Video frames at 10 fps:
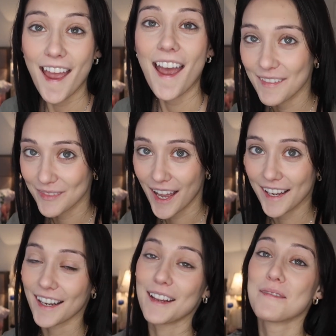I'm not
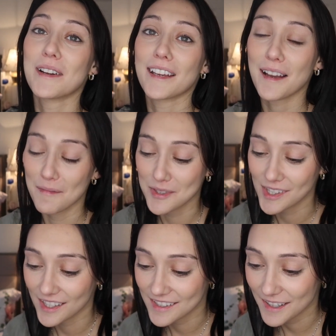kidding. When it comes
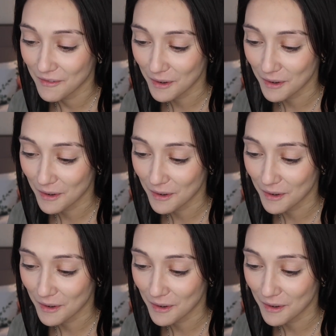to this stuff,